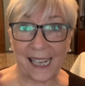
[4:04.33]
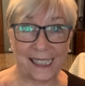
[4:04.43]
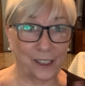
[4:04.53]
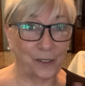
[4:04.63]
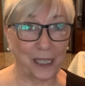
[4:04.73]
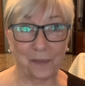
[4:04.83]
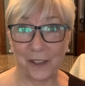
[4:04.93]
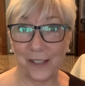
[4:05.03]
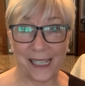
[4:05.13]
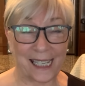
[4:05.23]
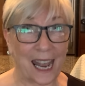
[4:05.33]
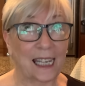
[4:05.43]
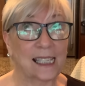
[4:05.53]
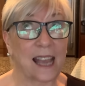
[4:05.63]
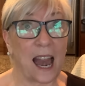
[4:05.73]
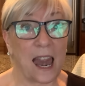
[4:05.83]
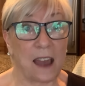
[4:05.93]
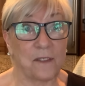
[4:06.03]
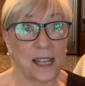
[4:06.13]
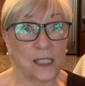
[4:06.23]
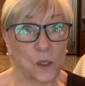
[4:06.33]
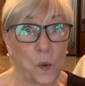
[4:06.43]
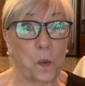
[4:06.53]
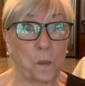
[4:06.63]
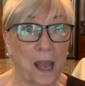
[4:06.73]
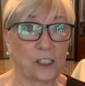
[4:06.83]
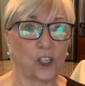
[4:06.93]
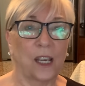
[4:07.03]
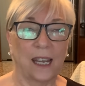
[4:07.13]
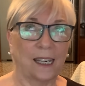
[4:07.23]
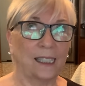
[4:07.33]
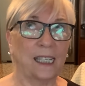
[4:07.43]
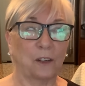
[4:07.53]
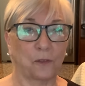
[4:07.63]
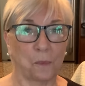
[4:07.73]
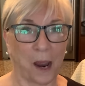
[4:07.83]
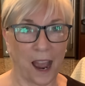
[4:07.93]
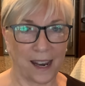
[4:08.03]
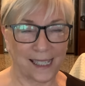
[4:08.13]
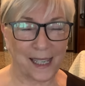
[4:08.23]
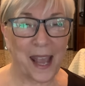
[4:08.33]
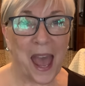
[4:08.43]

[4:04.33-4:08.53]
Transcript: I do keep using that because I love it so much. I need it for my eyes.